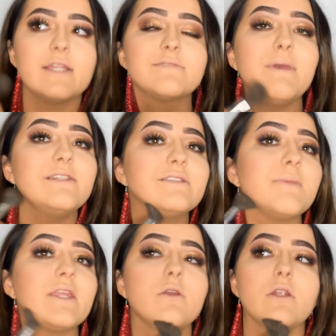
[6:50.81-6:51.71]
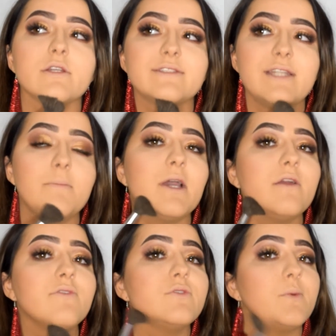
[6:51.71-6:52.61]
It's meant to make you look slimmer
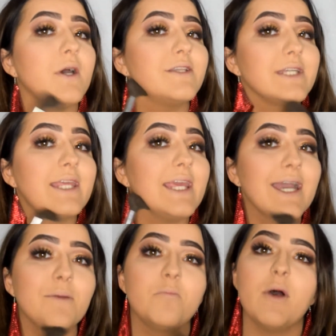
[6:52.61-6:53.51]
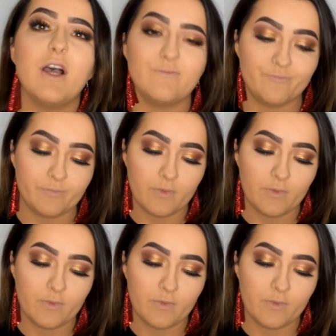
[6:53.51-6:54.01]
if you do it under here, but